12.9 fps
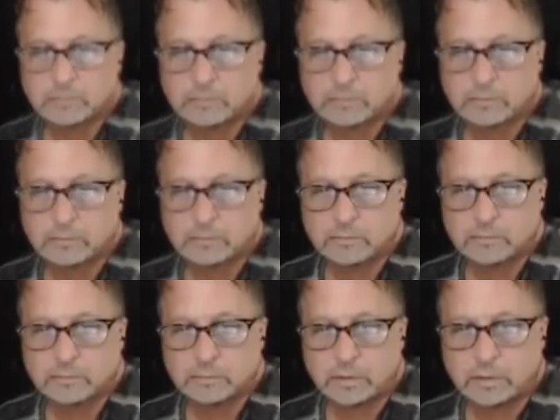
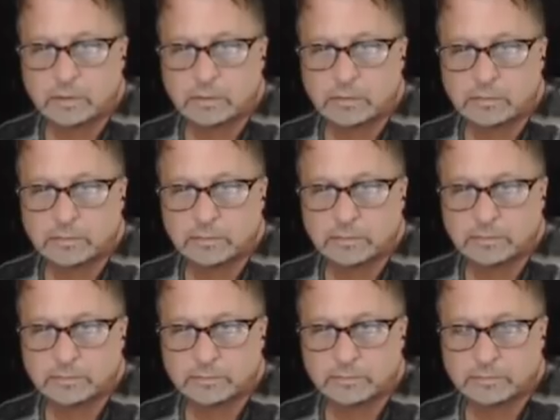
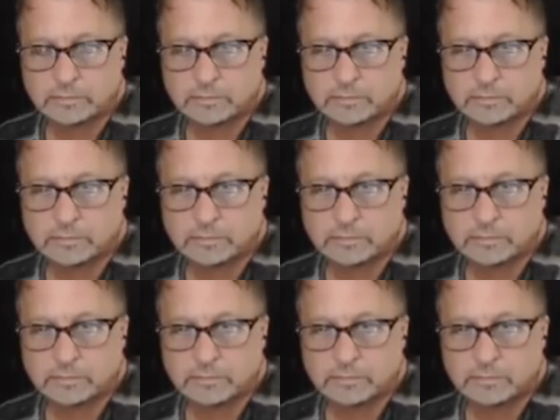
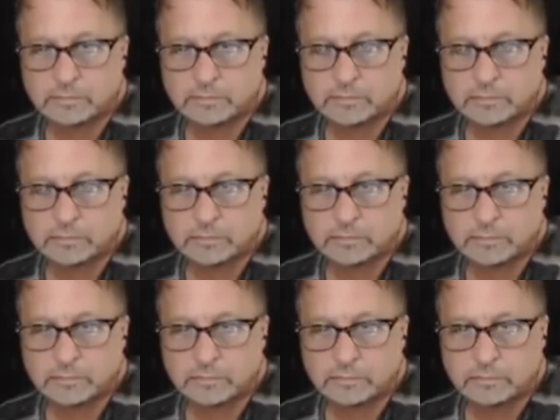
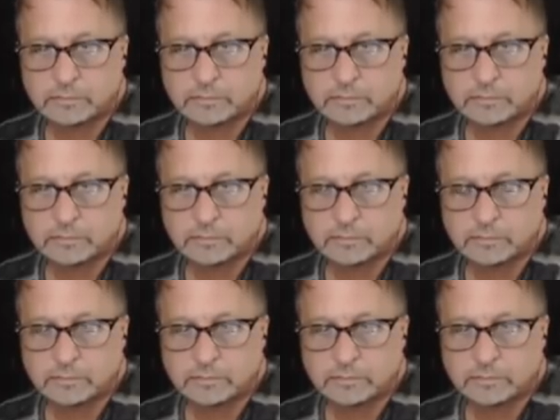
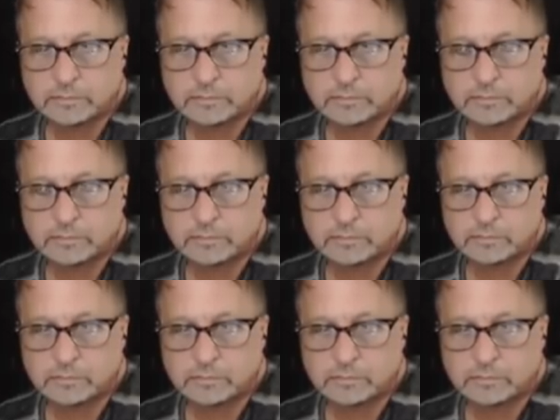No words are spoken by the person on screen.